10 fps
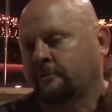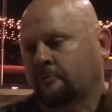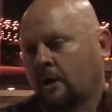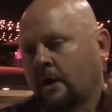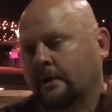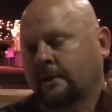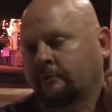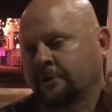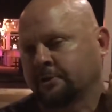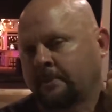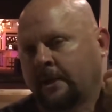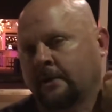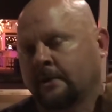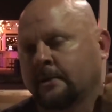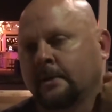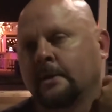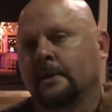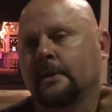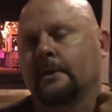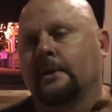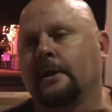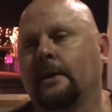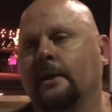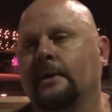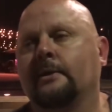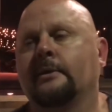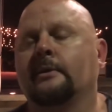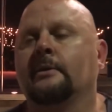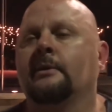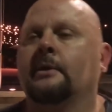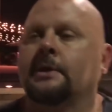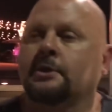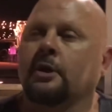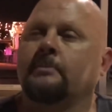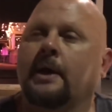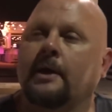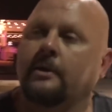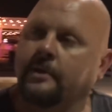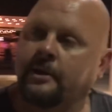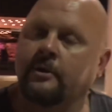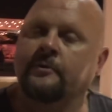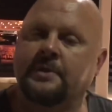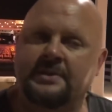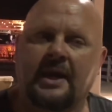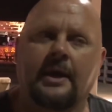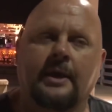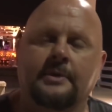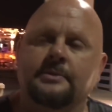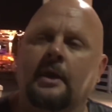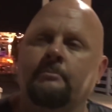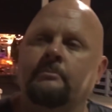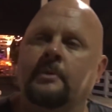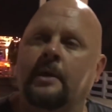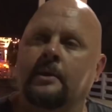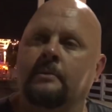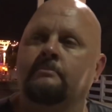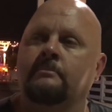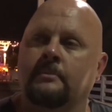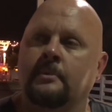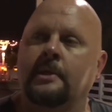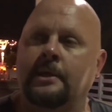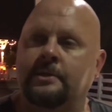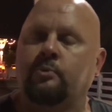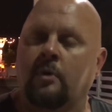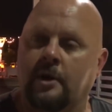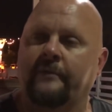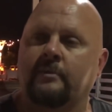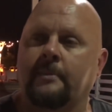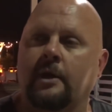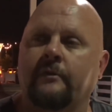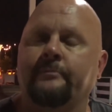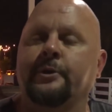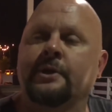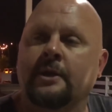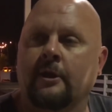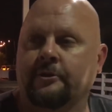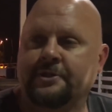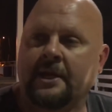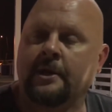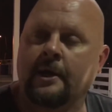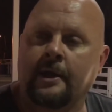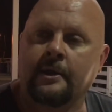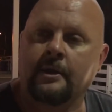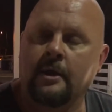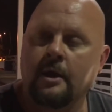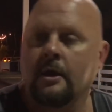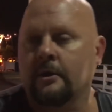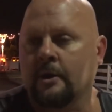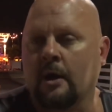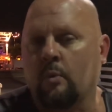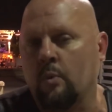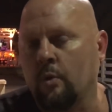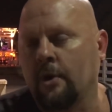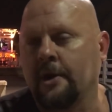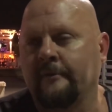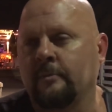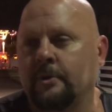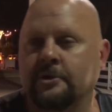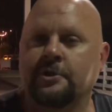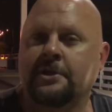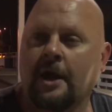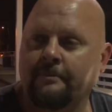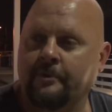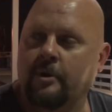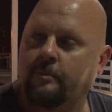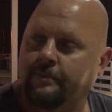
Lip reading: The Rock at WrestleMania. And he's talking about how here these guys each one of them made over $1 million that night. Not one of them went to the top rope.